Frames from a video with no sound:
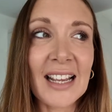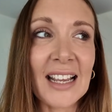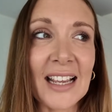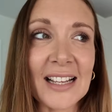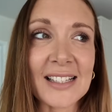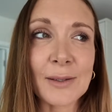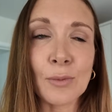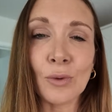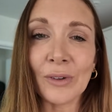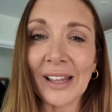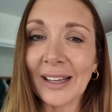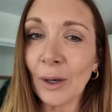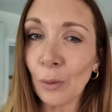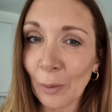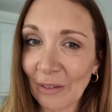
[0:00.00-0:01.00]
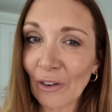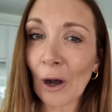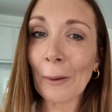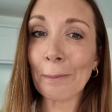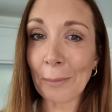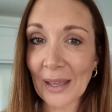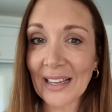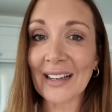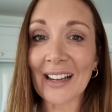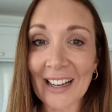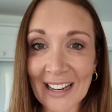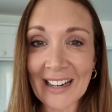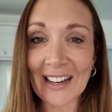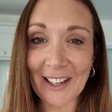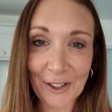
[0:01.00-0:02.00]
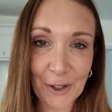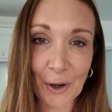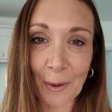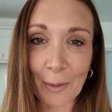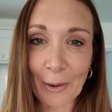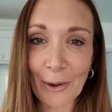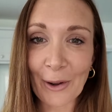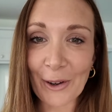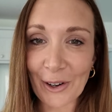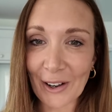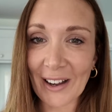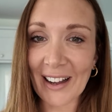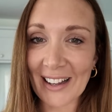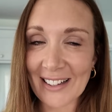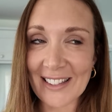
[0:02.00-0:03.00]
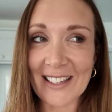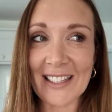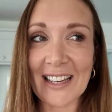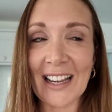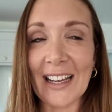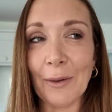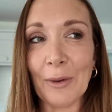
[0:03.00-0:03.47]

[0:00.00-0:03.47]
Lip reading: It's more like we've got a big cleaning job on our hands today.